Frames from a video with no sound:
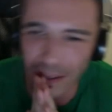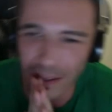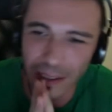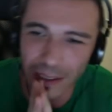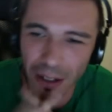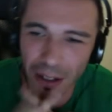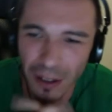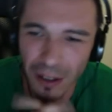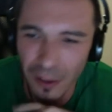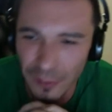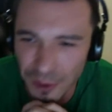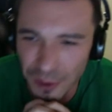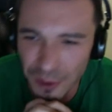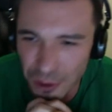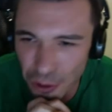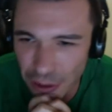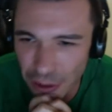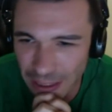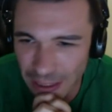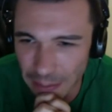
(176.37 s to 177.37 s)
of Zouk
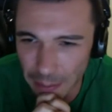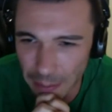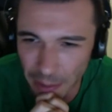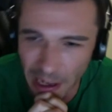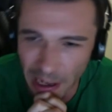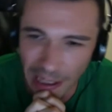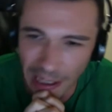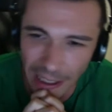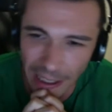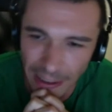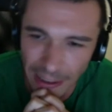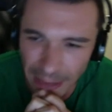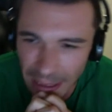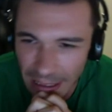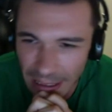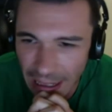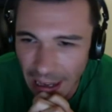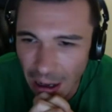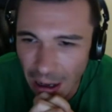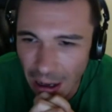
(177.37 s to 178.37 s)
in Prague?
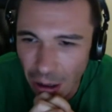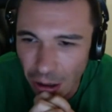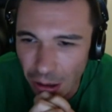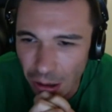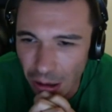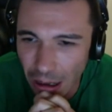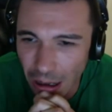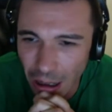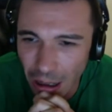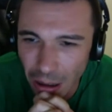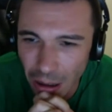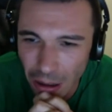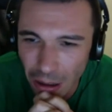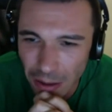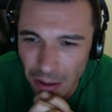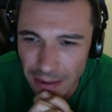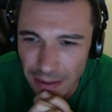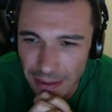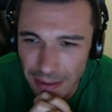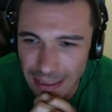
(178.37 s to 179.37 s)
How
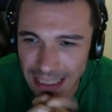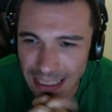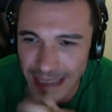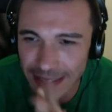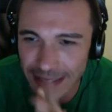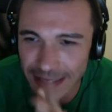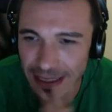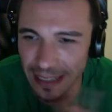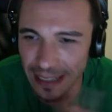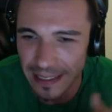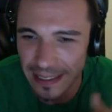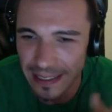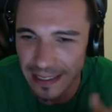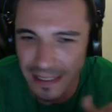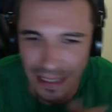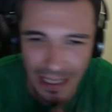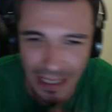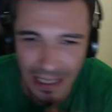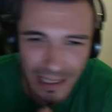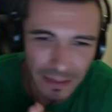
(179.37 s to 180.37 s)
did the
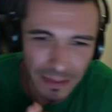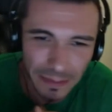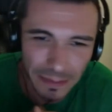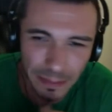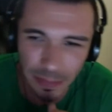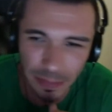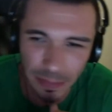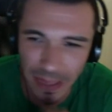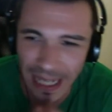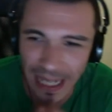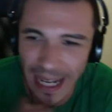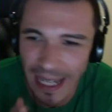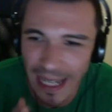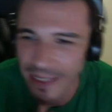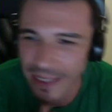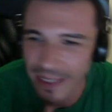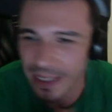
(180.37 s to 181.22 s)
scene begin?